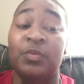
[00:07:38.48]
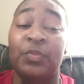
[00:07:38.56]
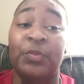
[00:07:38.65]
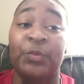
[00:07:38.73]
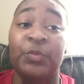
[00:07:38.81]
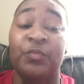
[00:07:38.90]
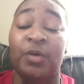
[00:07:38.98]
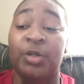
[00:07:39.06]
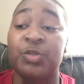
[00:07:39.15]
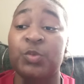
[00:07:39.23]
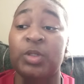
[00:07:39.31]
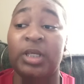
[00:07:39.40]
Through
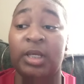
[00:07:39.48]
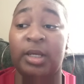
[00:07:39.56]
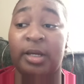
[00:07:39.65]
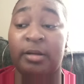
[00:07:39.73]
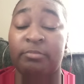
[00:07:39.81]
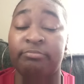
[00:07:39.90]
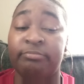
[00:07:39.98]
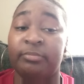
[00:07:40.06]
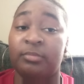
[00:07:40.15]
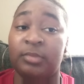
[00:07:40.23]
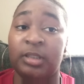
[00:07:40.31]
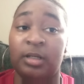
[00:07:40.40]
virtual care,
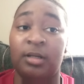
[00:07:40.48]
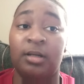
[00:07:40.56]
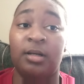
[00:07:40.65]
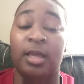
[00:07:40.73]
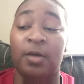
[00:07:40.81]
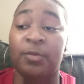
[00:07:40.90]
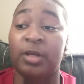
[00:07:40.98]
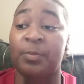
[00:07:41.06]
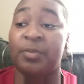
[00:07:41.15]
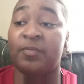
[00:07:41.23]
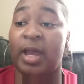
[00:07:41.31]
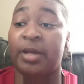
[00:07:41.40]
the healthcare
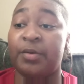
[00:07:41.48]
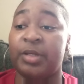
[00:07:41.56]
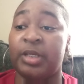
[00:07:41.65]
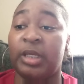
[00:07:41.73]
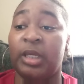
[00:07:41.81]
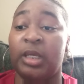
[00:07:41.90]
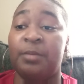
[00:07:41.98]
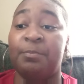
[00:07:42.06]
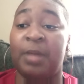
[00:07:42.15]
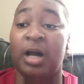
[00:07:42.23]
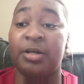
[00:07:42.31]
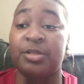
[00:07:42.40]
provider can
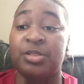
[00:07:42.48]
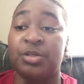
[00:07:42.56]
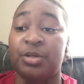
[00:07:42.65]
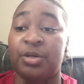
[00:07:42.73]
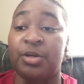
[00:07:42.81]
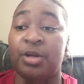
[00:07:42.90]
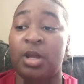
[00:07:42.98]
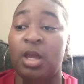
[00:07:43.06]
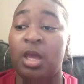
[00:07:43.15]
monitor